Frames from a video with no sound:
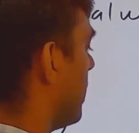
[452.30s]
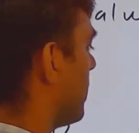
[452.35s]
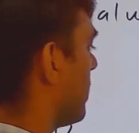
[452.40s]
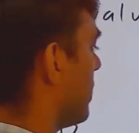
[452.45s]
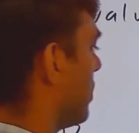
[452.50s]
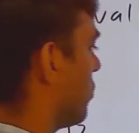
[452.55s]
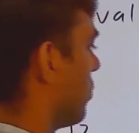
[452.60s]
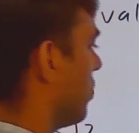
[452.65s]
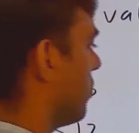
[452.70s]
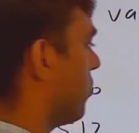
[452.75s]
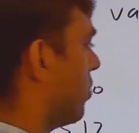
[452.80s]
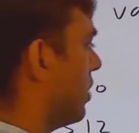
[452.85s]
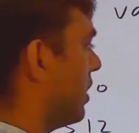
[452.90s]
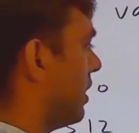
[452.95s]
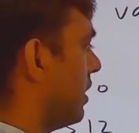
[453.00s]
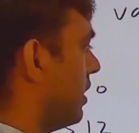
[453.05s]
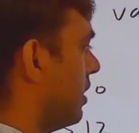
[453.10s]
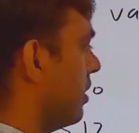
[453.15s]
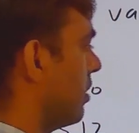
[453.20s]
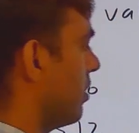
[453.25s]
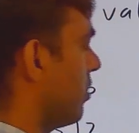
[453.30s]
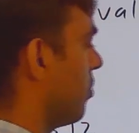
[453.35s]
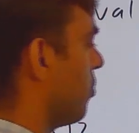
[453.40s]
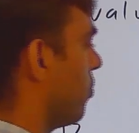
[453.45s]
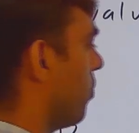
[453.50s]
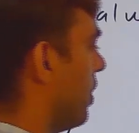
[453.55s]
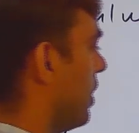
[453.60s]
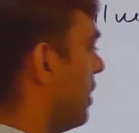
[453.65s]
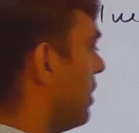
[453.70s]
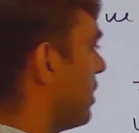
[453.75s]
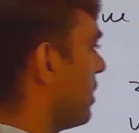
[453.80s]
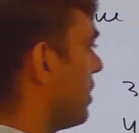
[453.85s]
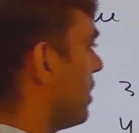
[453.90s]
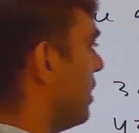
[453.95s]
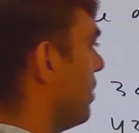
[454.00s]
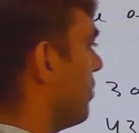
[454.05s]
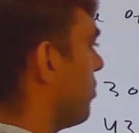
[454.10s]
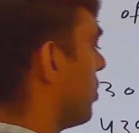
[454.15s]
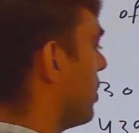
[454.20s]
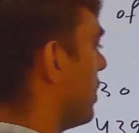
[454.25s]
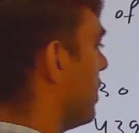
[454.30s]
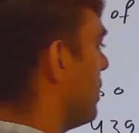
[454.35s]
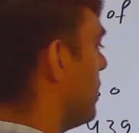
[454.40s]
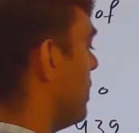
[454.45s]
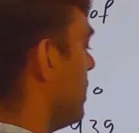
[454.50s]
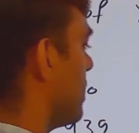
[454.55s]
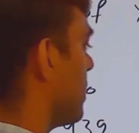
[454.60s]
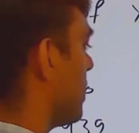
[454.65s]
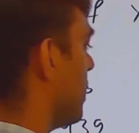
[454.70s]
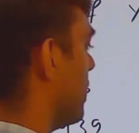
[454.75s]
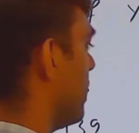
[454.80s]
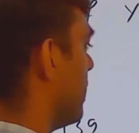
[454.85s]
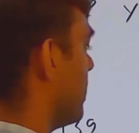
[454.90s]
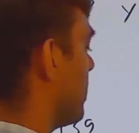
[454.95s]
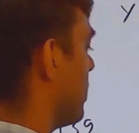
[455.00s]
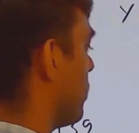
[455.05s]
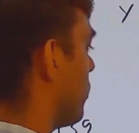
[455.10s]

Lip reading: equal 40, y is a 346, and x equal